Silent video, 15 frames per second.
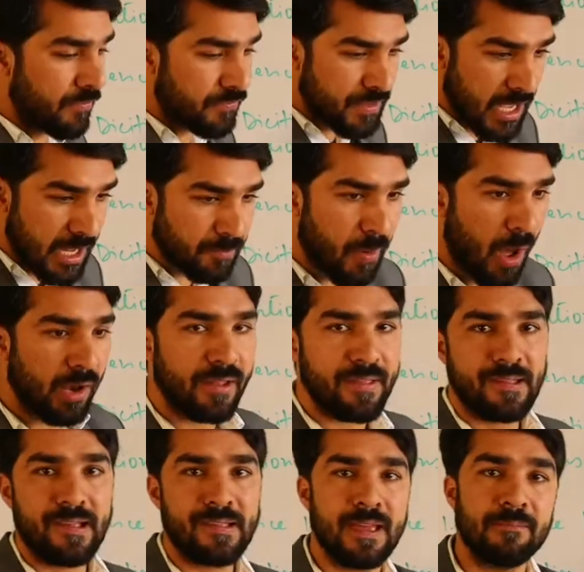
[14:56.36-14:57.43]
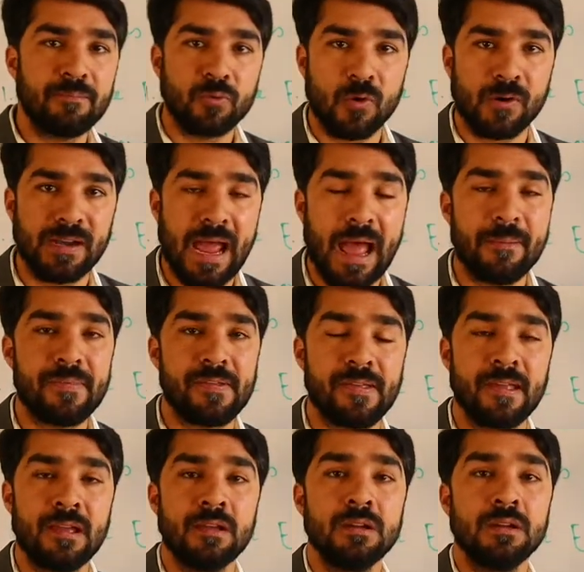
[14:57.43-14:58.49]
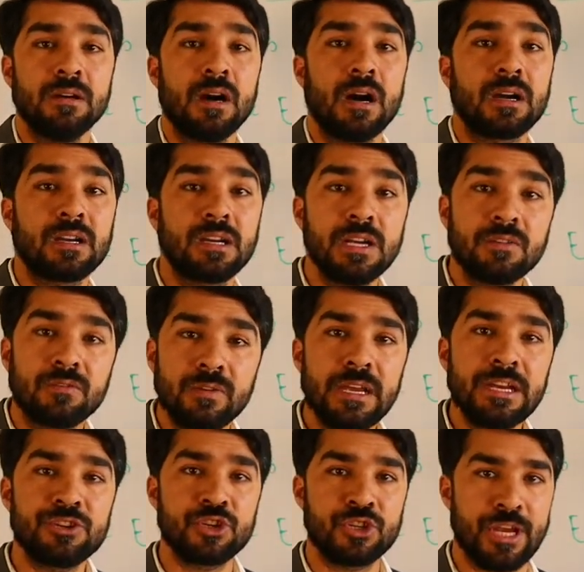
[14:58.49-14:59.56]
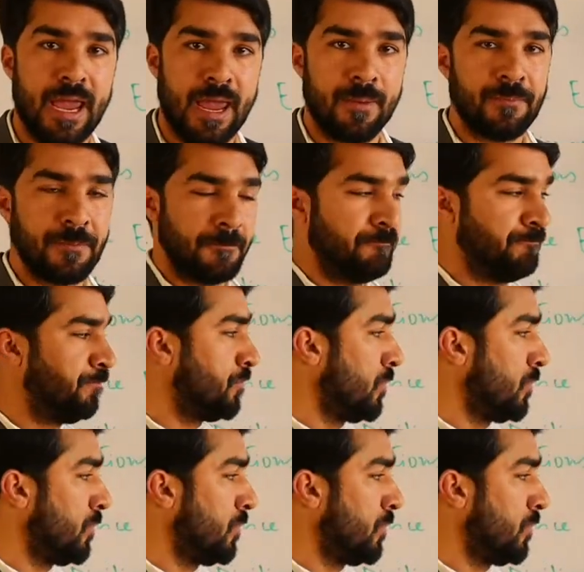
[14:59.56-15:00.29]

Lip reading: their policies and programs a concrete shape,